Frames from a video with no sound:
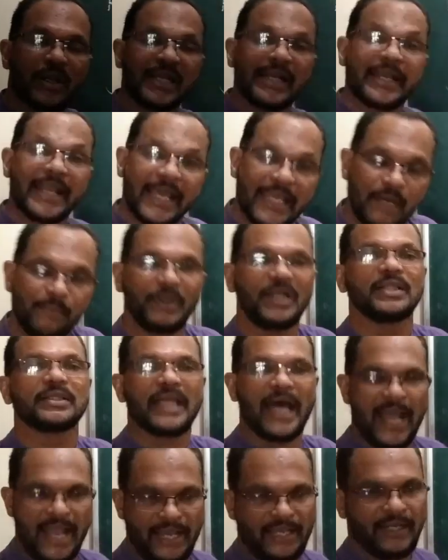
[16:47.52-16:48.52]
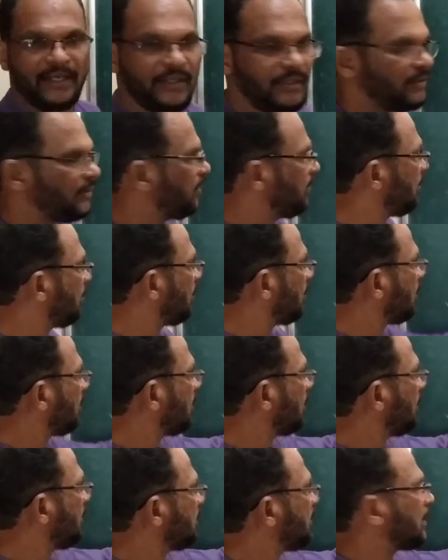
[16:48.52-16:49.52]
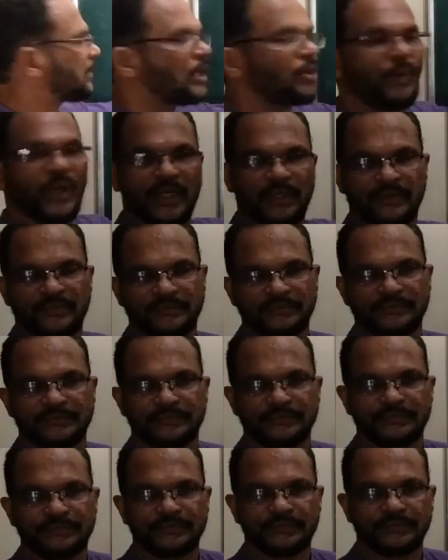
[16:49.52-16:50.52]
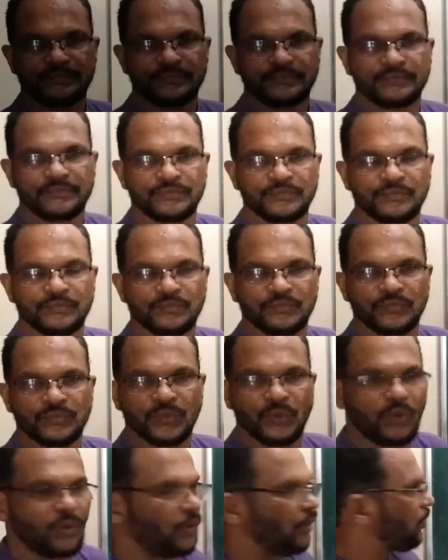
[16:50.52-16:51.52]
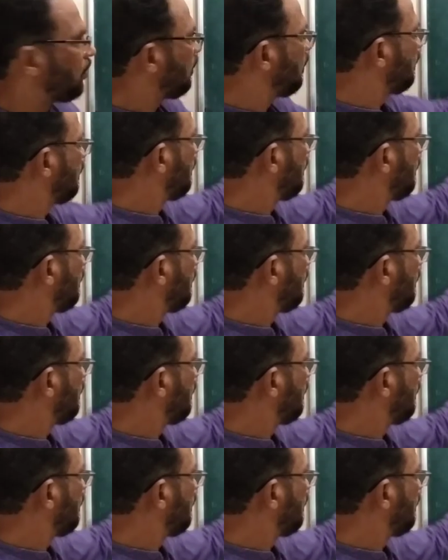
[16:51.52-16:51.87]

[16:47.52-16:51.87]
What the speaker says: reliable than the other one. Or